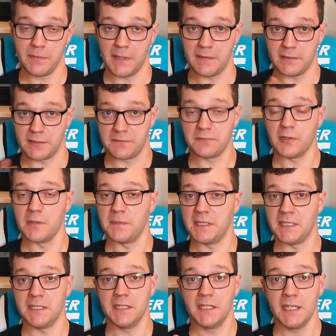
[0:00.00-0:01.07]
but I just thought it'd
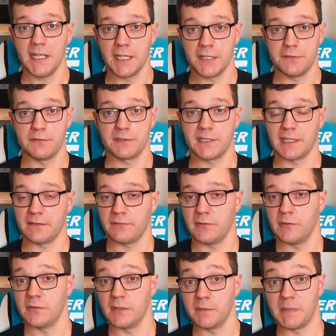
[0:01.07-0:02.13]
be interesting
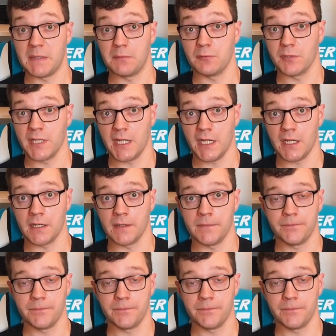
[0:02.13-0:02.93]
for the people that are.